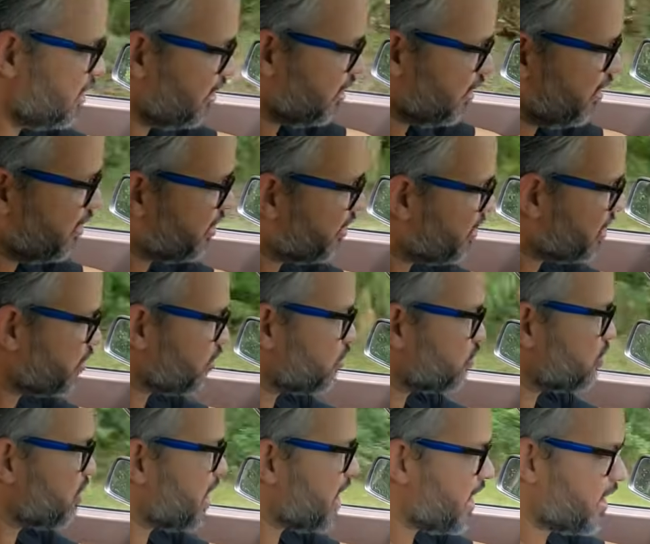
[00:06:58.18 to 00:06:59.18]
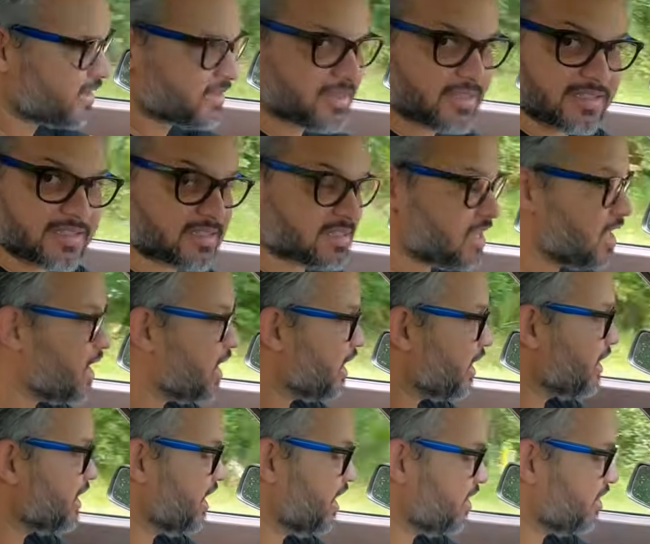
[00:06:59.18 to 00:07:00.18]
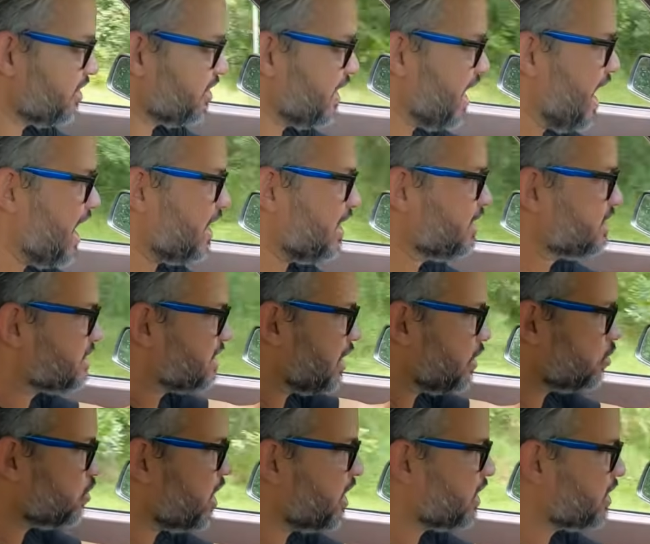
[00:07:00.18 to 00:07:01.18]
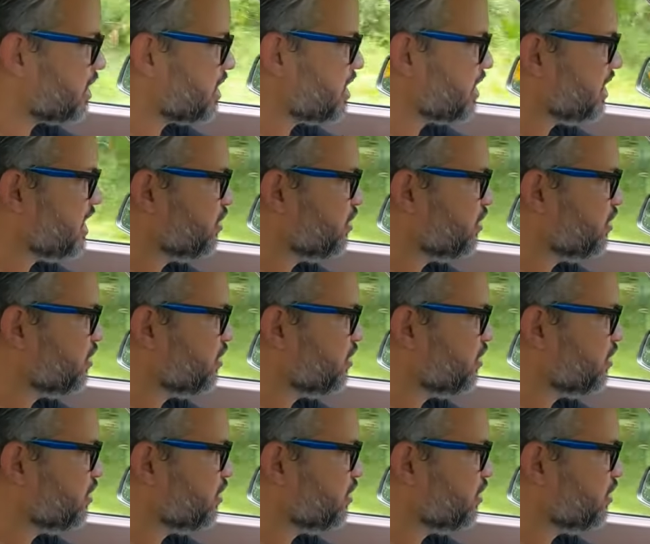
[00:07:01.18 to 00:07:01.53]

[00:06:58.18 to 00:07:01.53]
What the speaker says: on the right side, and that is directly an